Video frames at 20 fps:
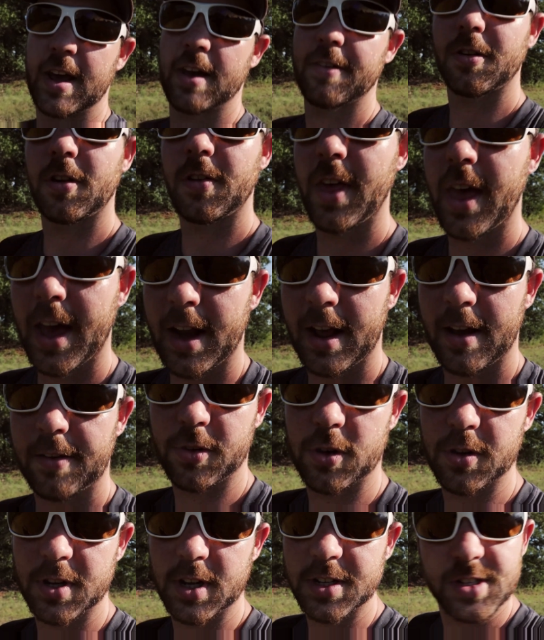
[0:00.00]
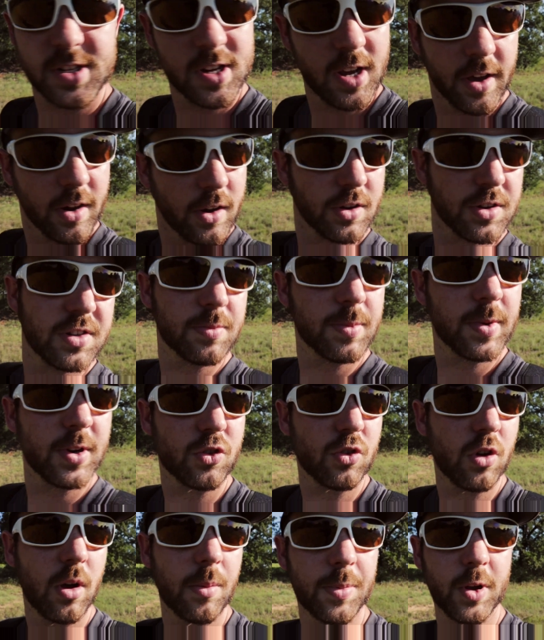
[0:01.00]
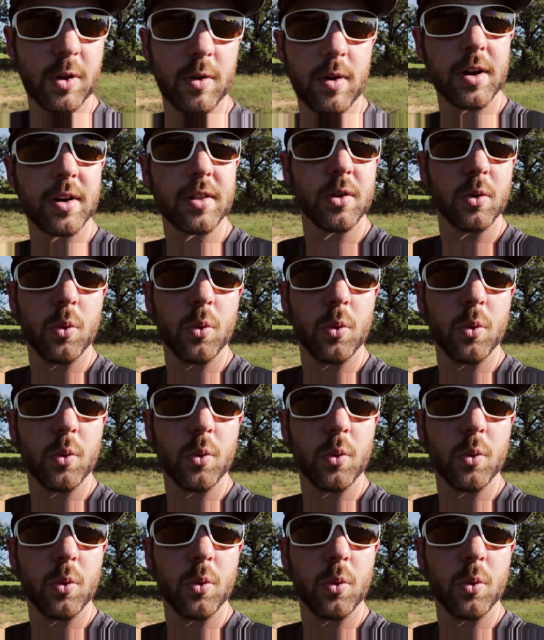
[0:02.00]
after that, after tons of hunters have been tromping around in the